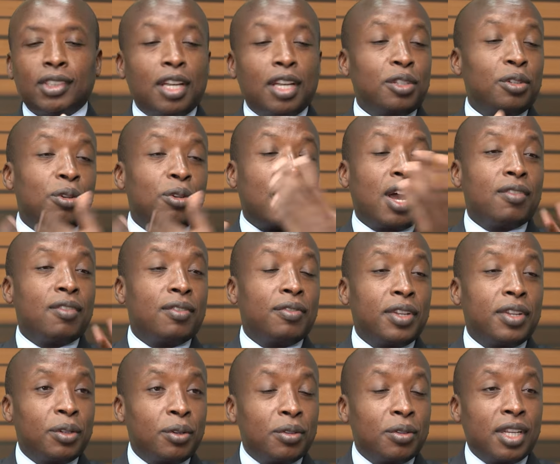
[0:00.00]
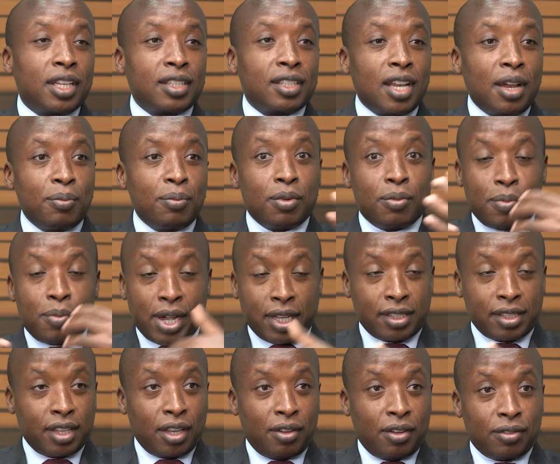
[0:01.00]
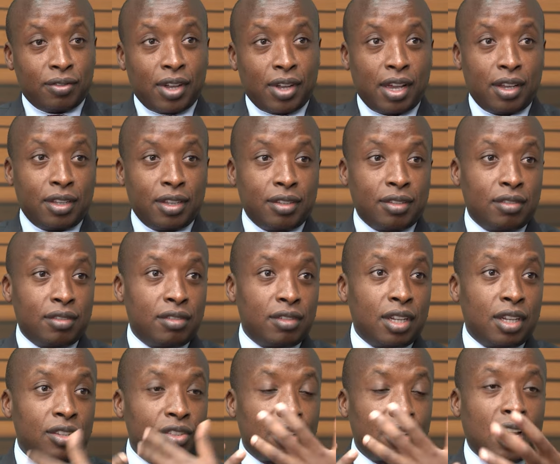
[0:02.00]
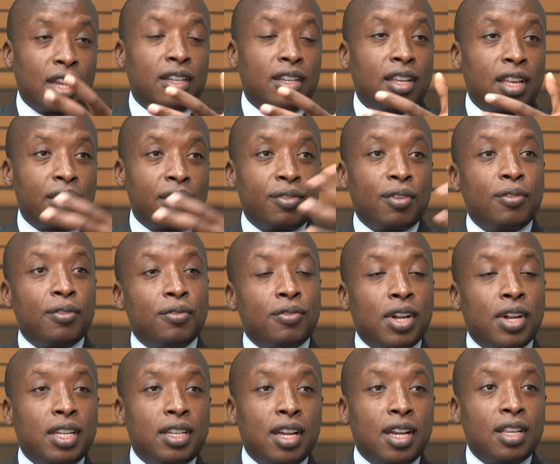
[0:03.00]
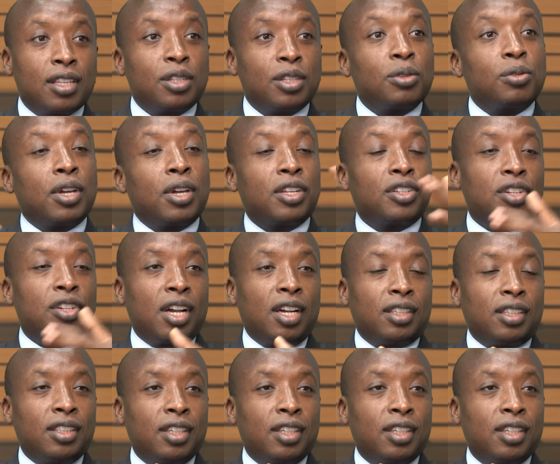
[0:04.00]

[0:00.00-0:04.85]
As you know, I have a very good example. Myself, I changed careers from finance to HR.